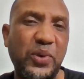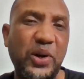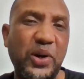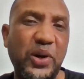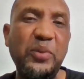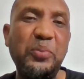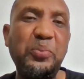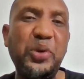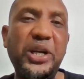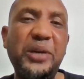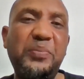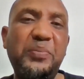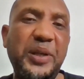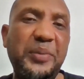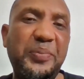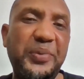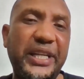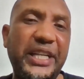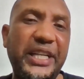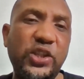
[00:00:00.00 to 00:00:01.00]
when we bring
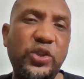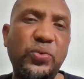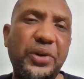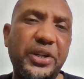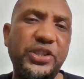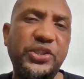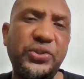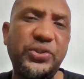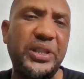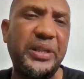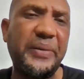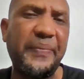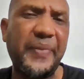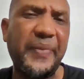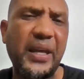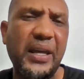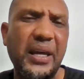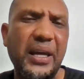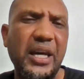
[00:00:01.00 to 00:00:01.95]
people into our dream.